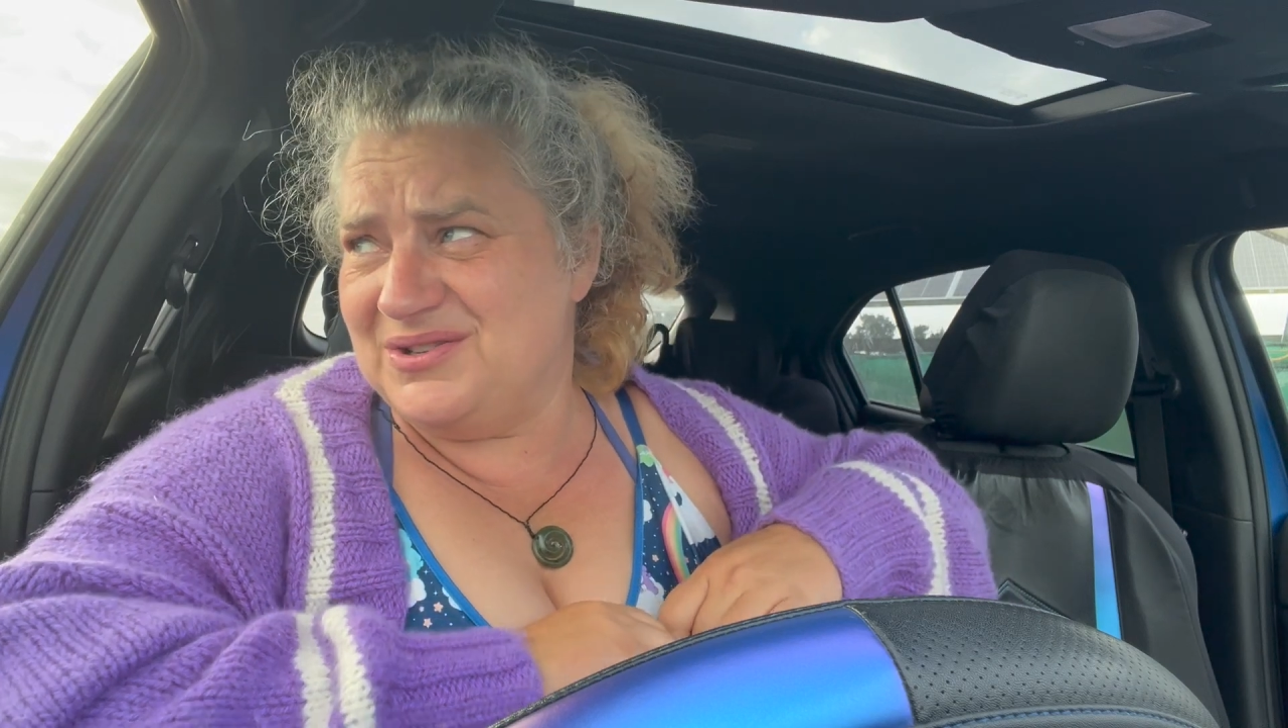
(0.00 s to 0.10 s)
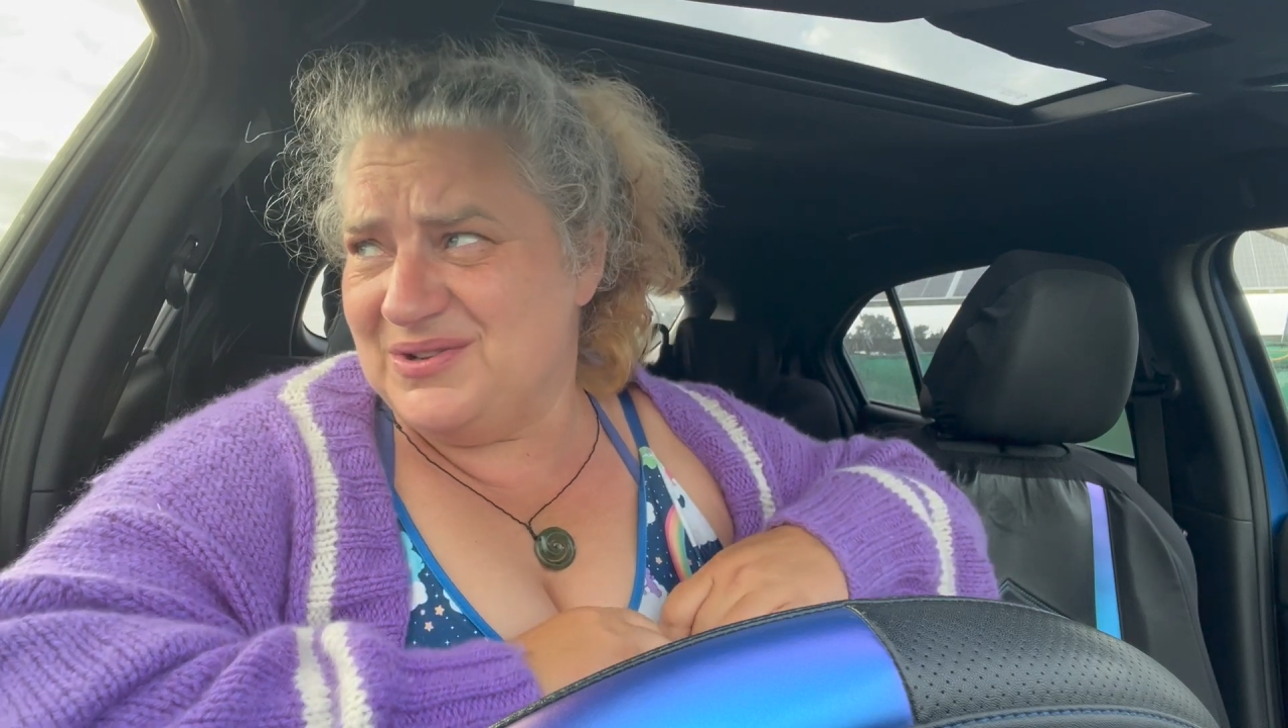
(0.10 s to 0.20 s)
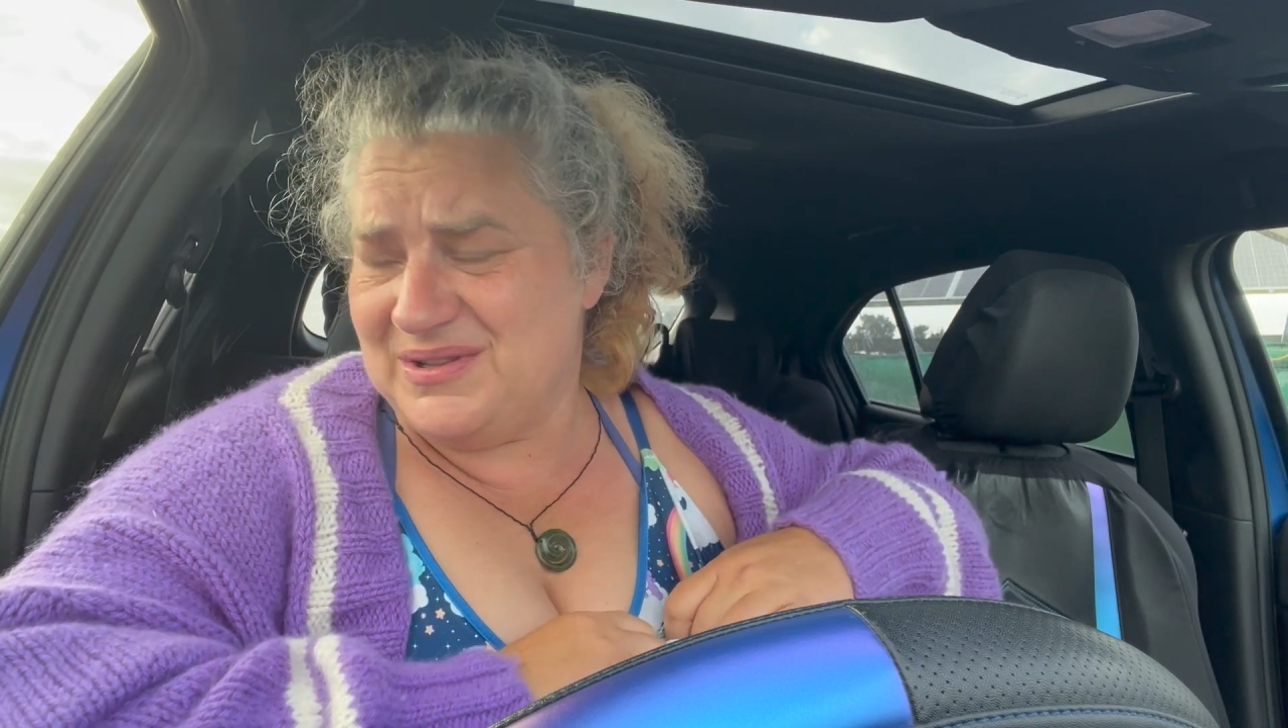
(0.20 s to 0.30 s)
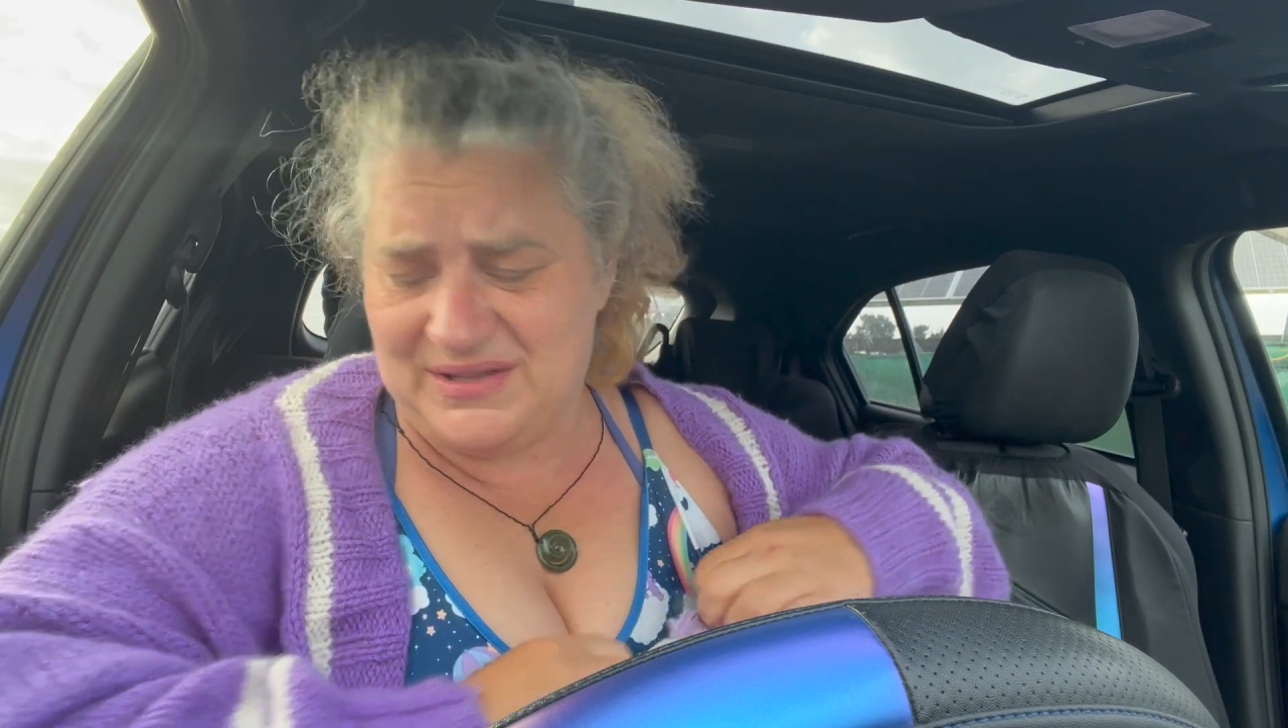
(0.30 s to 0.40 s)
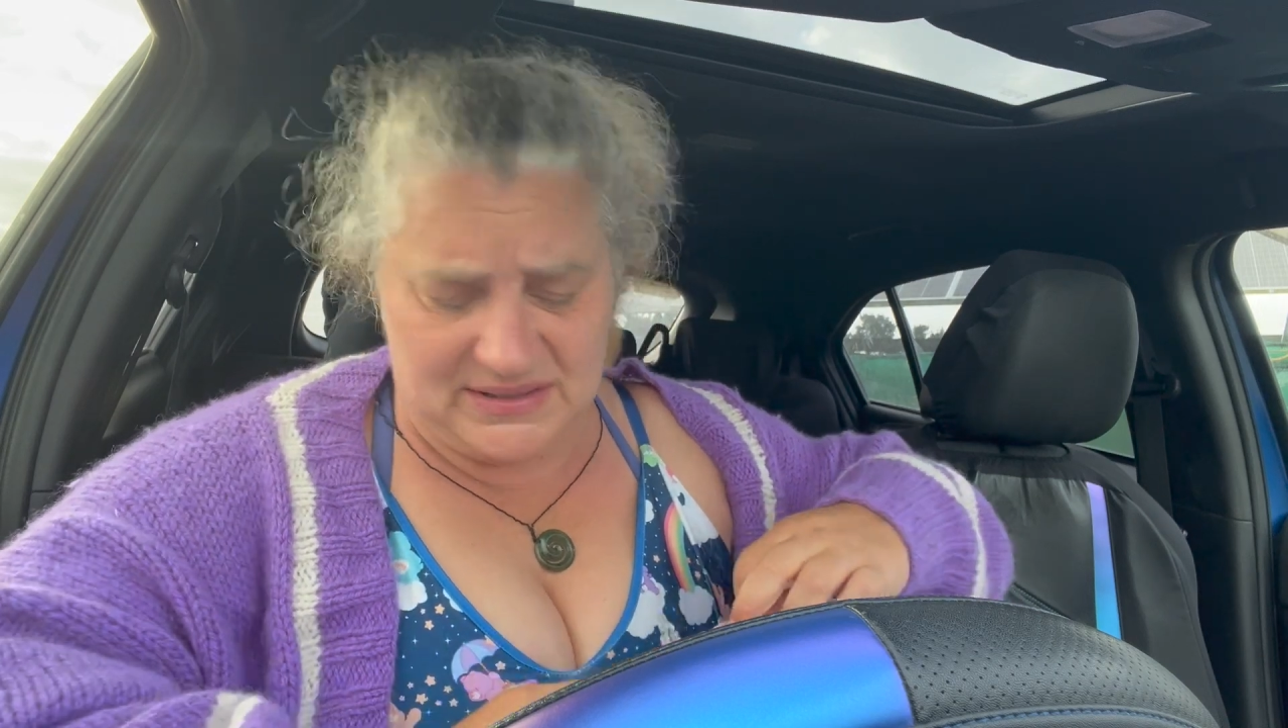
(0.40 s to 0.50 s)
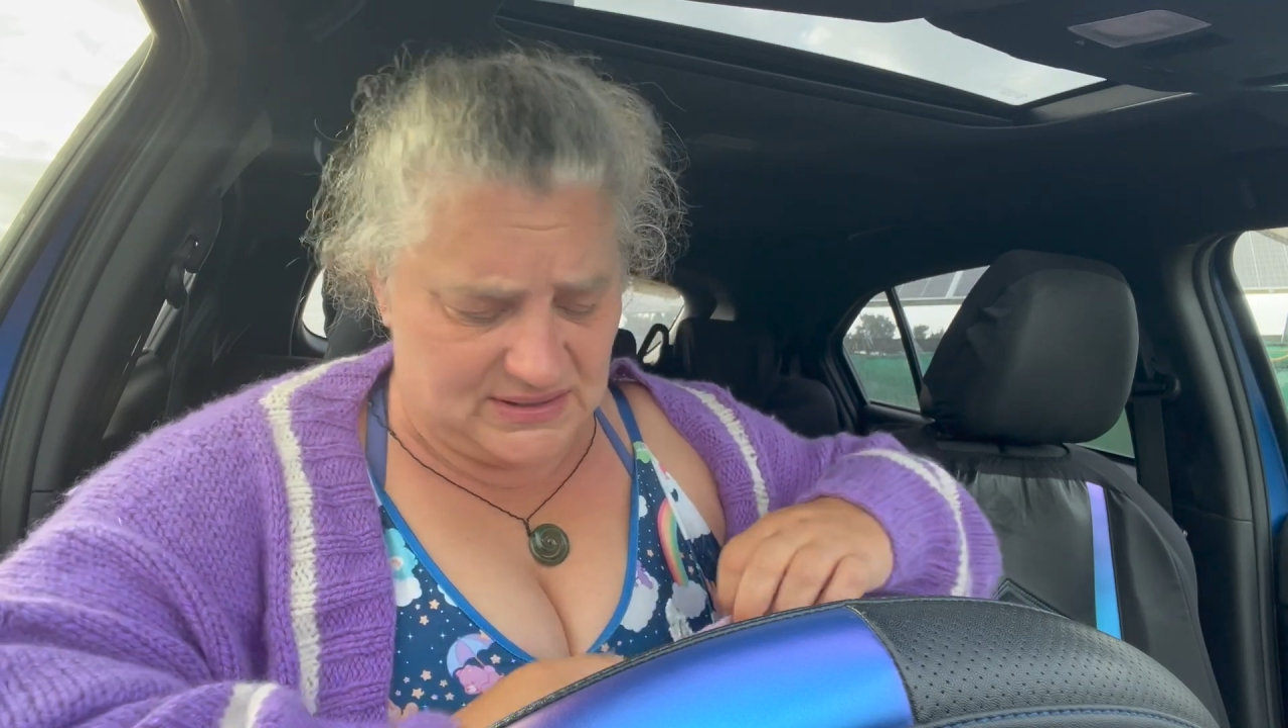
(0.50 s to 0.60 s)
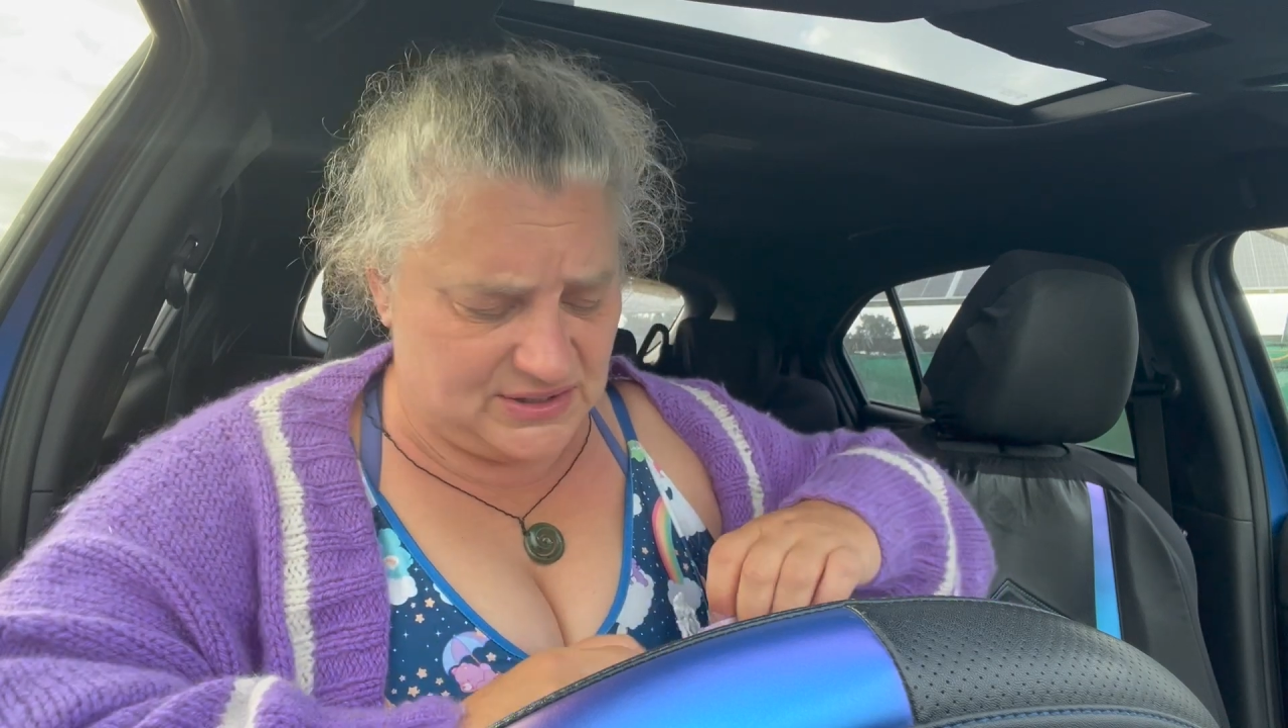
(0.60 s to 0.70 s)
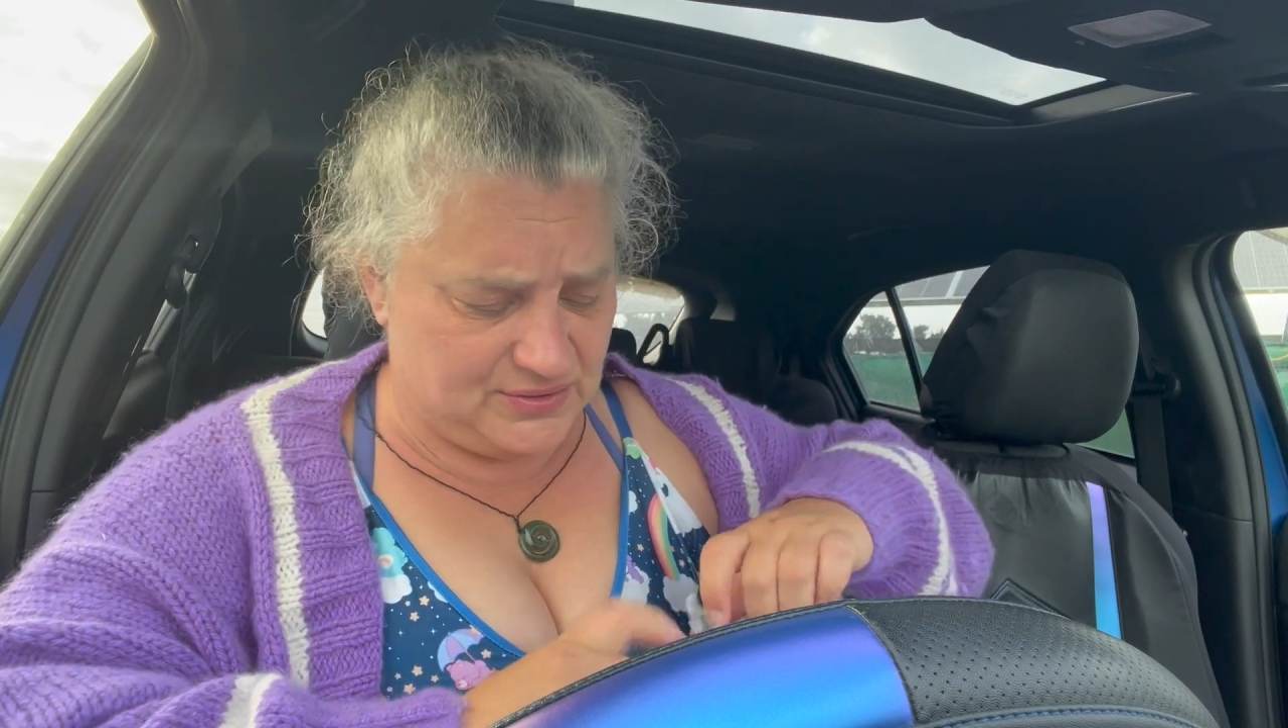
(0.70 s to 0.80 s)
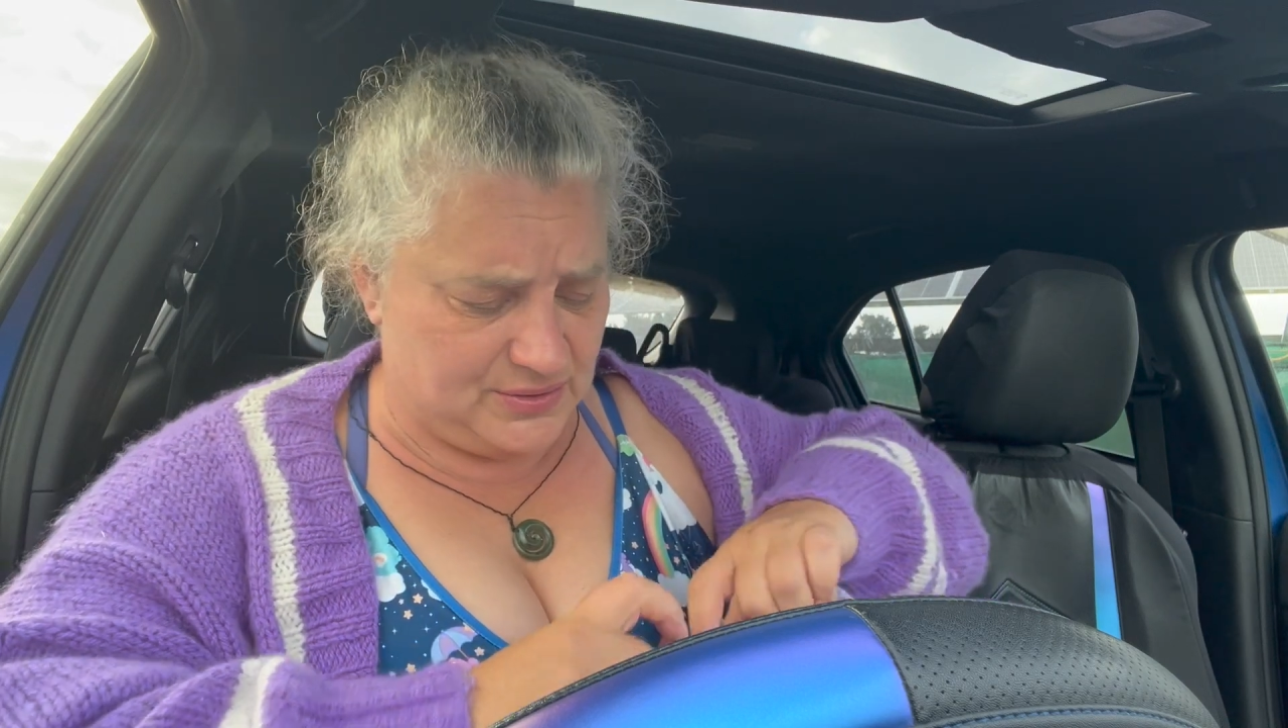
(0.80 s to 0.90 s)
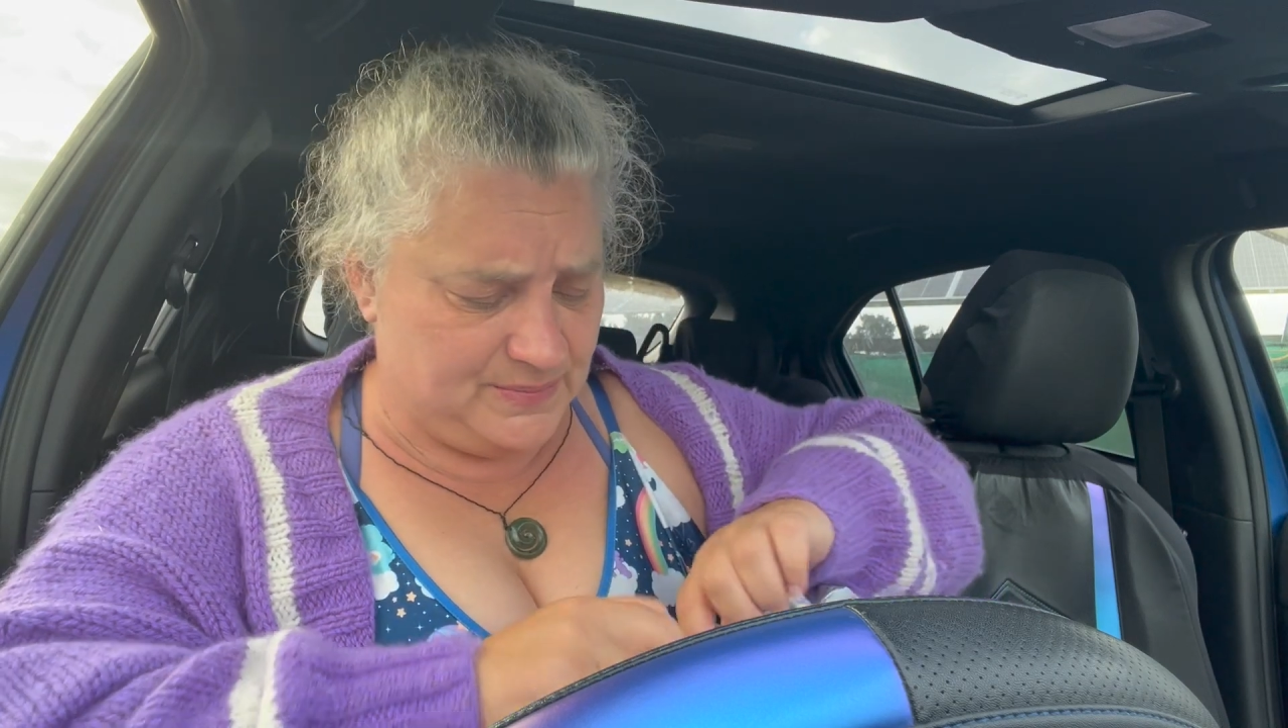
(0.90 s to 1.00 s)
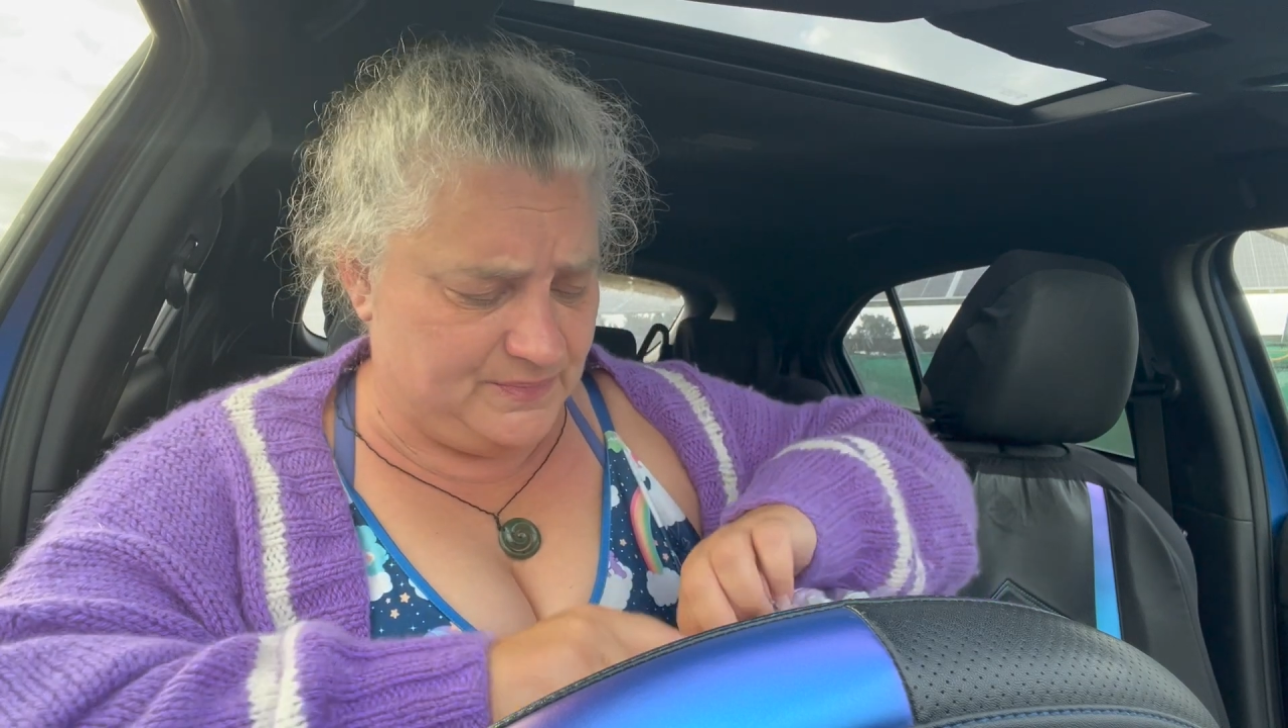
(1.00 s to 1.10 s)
not think this through.